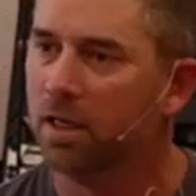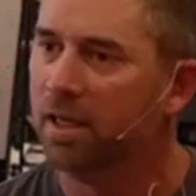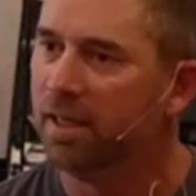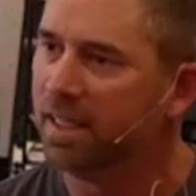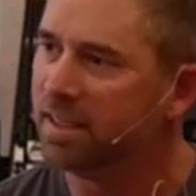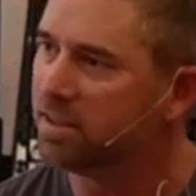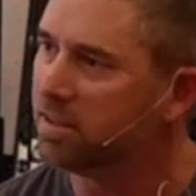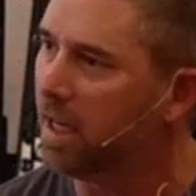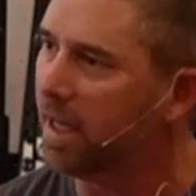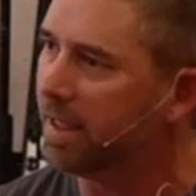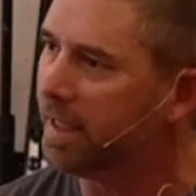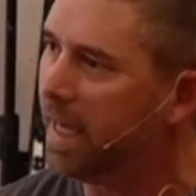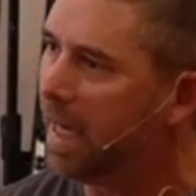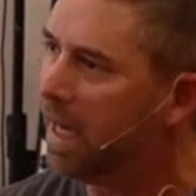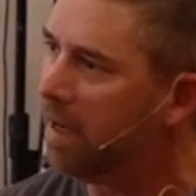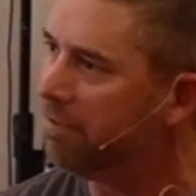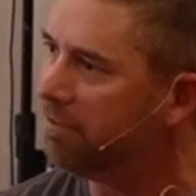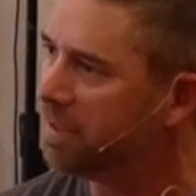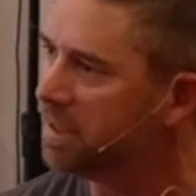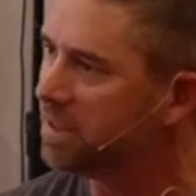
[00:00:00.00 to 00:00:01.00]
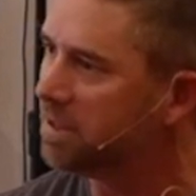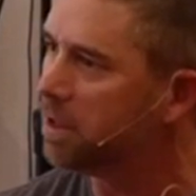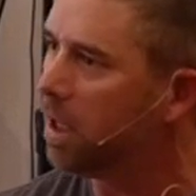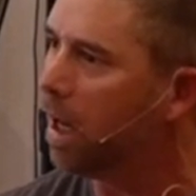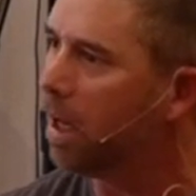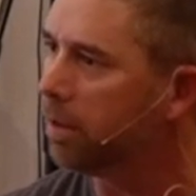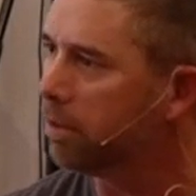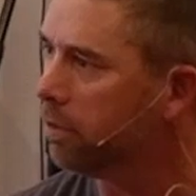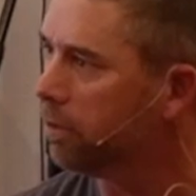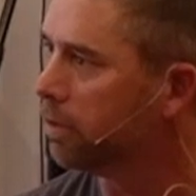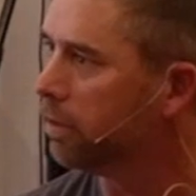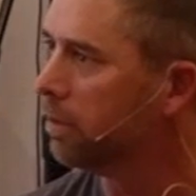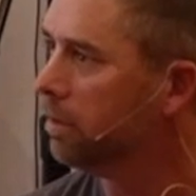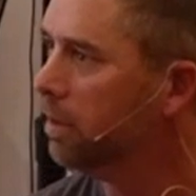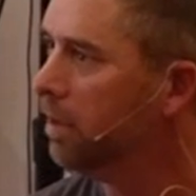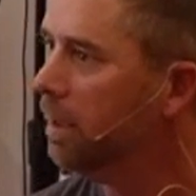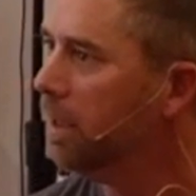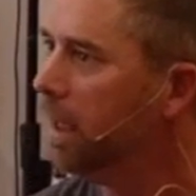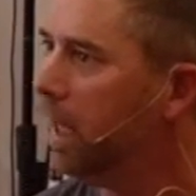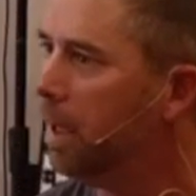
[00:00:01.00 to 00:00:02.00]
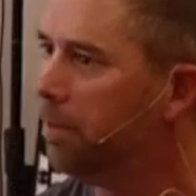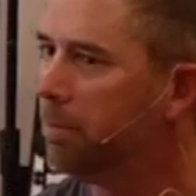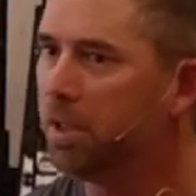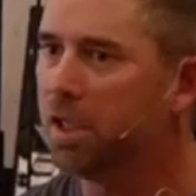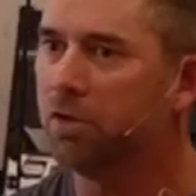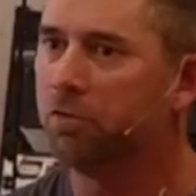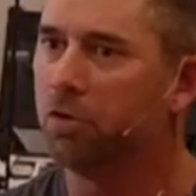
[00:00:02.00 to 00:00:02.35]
It's like having a toddler. How many